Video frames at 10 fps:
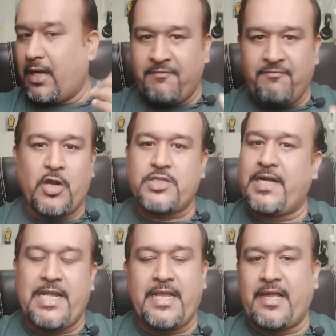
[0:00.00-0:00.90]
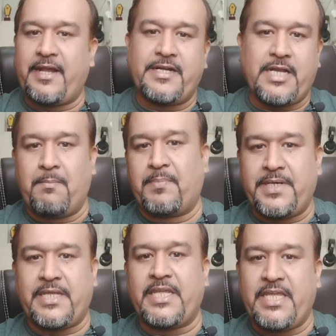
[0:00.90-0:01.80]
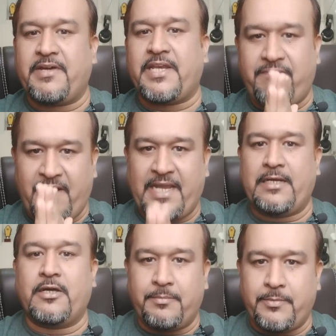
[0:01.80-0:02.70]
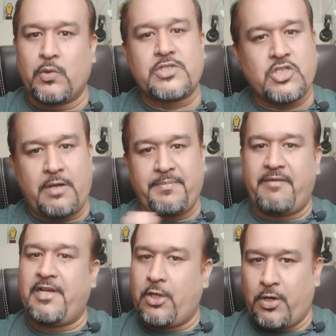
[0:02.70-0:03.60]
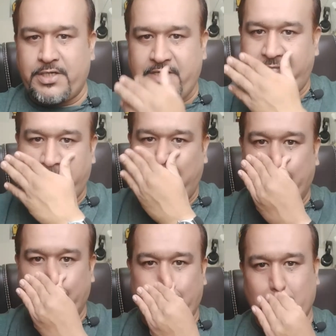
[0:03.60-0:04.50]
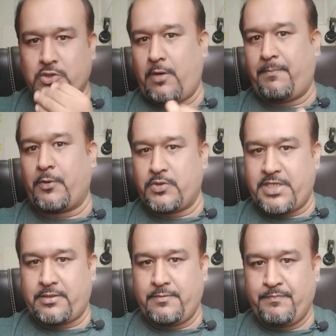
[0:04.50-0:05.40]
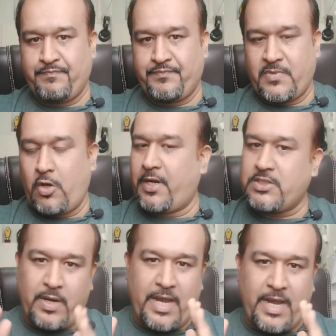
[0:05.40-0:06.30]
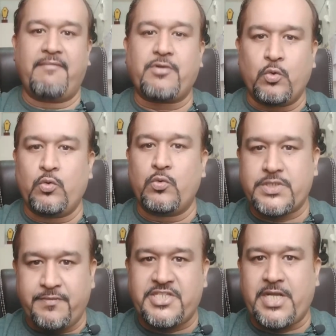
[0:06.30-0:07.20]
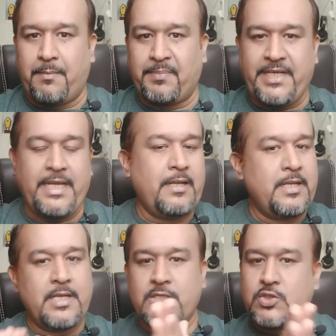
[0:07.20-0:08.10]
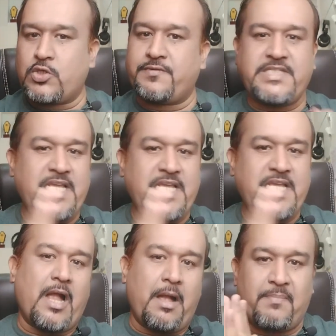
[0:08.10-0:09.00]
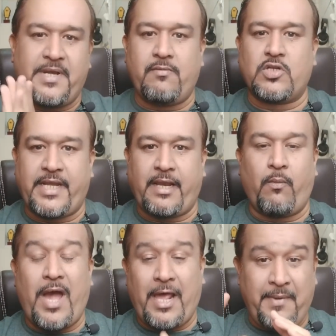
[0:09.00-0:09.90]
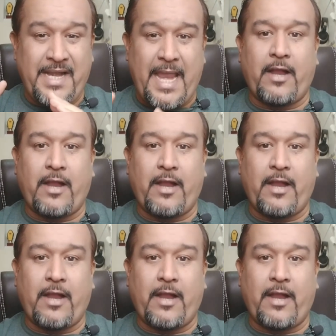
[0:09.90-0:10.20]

unfortunately current company, even if I learn MuleSoft, they will not shift me to MuleSoft project. Okay, so I have to switch company. So switching the company was the requirement.